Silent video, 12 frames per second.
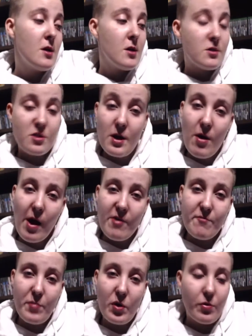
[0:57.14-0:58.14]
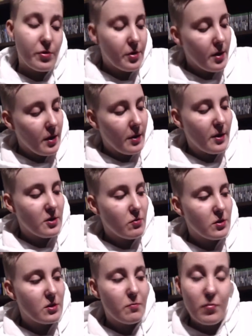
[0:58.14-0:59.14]
So now I have both, and this
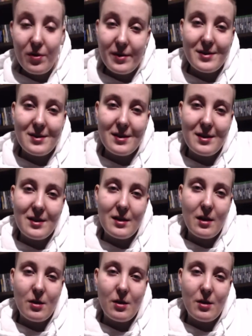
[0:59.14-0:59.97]
one's pretty